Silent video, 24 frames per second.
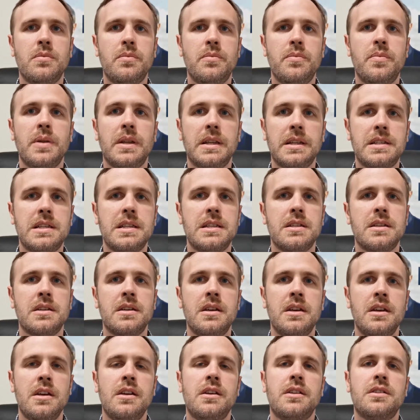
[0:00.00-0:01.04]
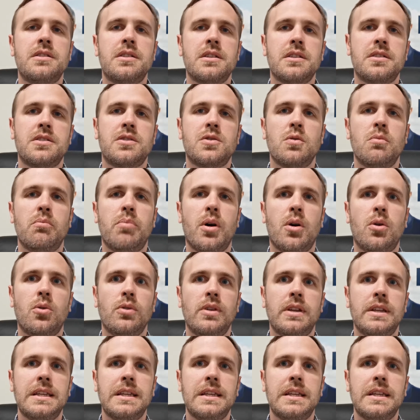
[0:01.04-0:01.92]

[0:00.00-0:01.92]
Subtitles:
ability to still bowl